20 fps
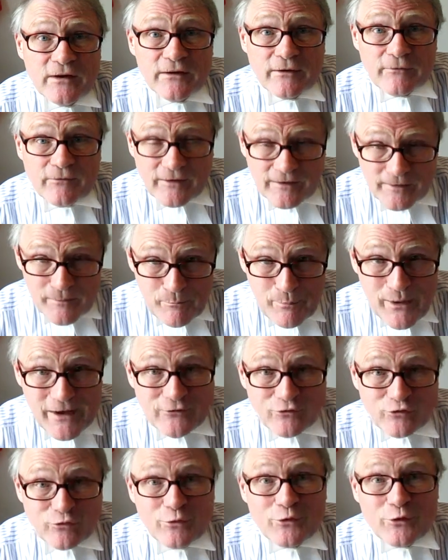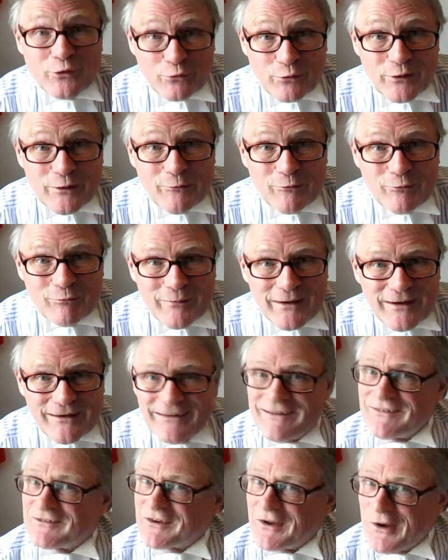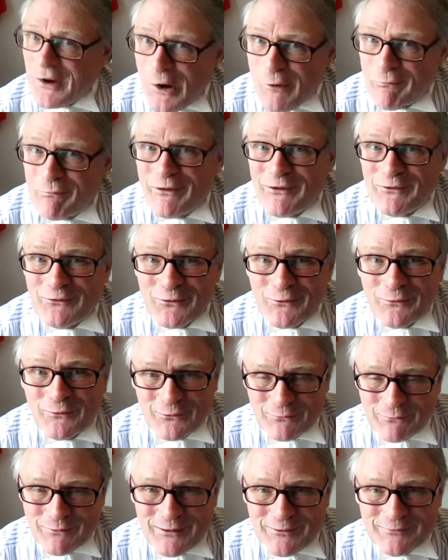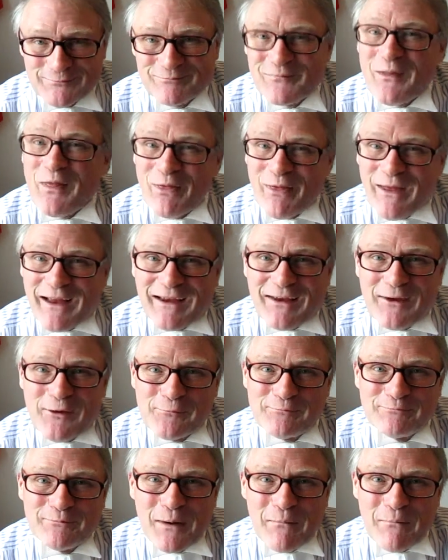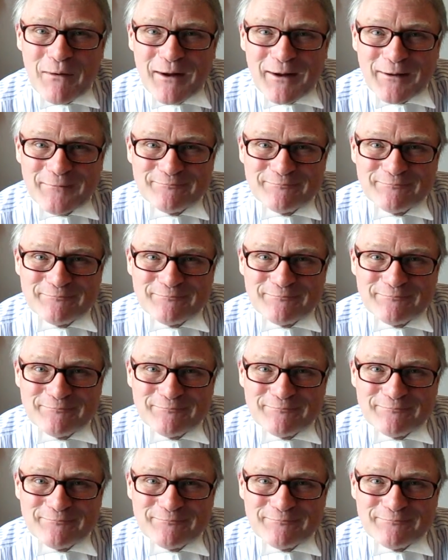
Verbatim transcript: I think the bench would agree with me, at least I hope they do as well. Thank you. Bye-bye.